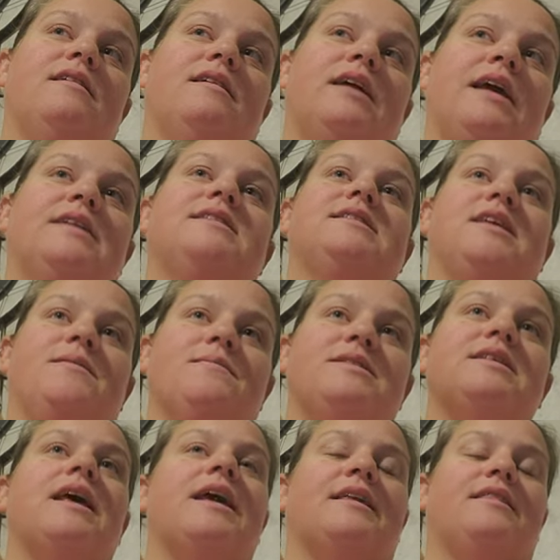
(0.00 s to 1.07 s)
it
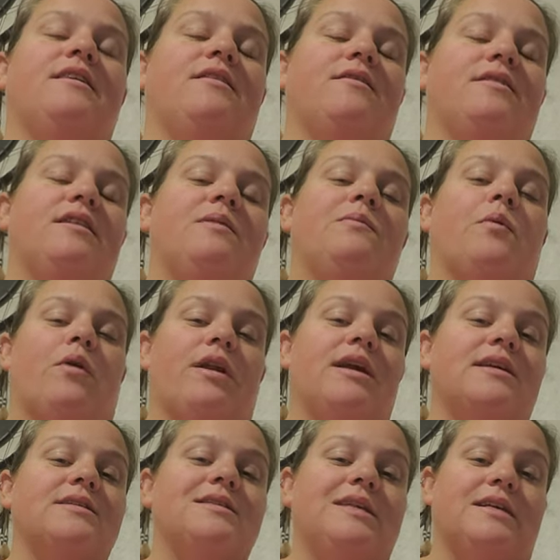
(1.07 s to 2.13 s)
seems like the, the
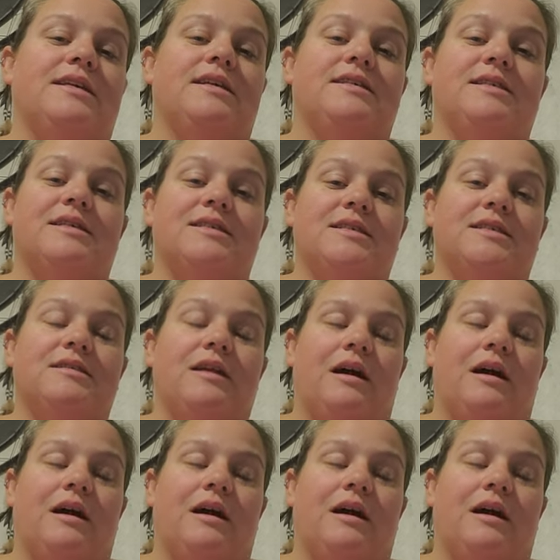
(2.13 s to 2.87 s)
morning sickness is